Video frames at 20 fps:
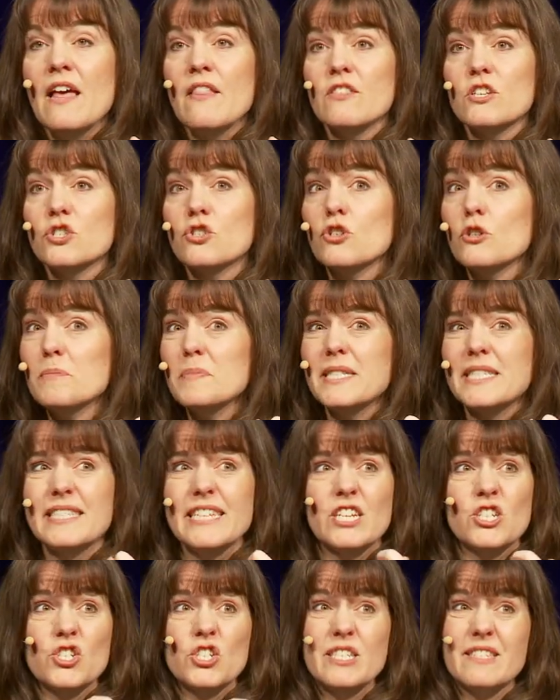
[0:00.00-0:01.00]
The serpent
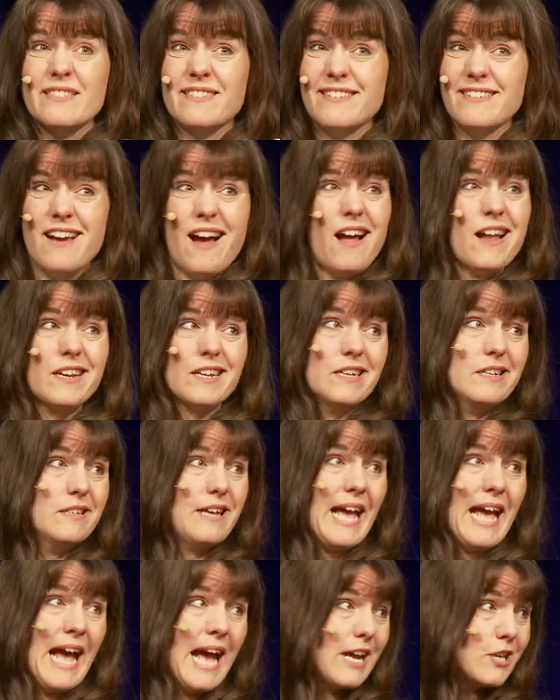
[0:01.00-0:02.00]
says she's not
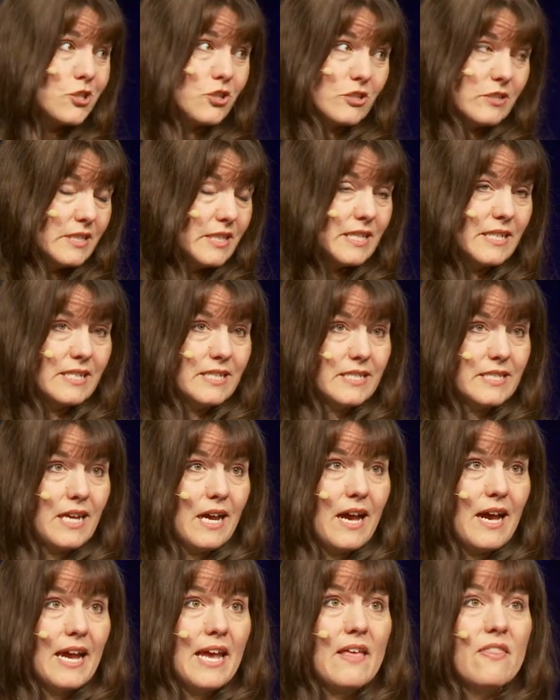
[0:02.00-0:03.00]
actually going to
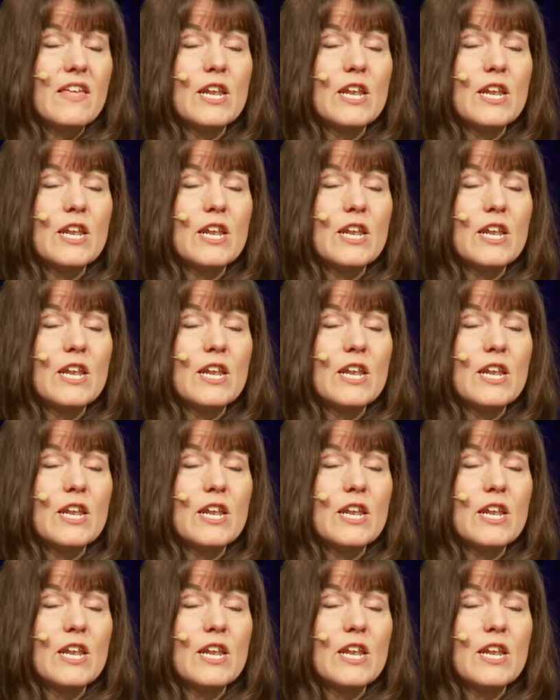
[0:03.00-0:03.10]
die,